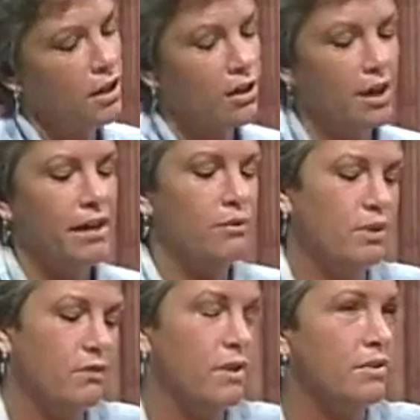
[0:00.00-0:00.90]
or have we
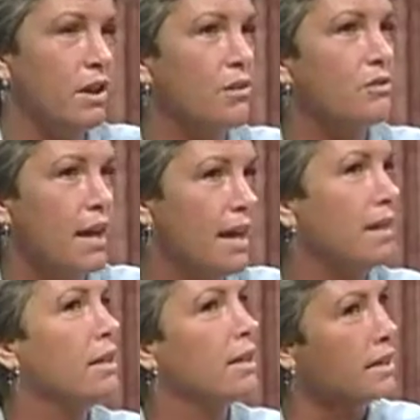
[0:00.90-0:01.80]
found out that
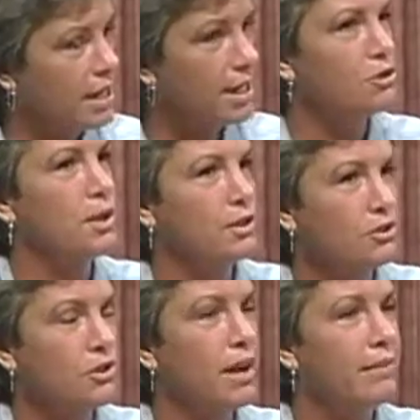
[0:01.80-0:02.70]

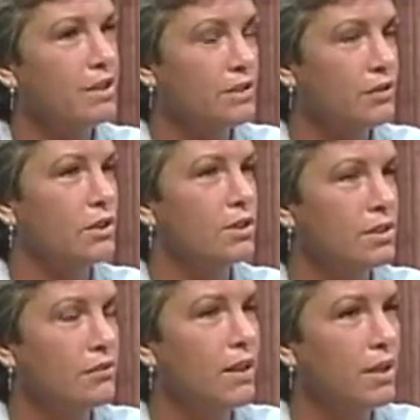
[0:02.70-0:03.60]
contractors are having
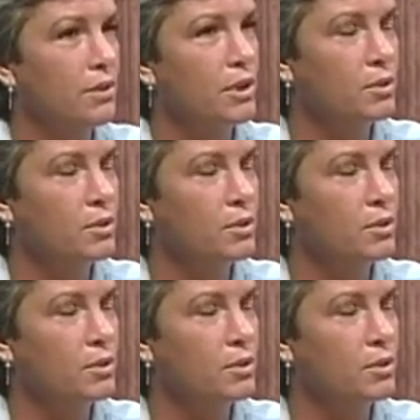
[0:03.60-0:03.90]
difficulty following the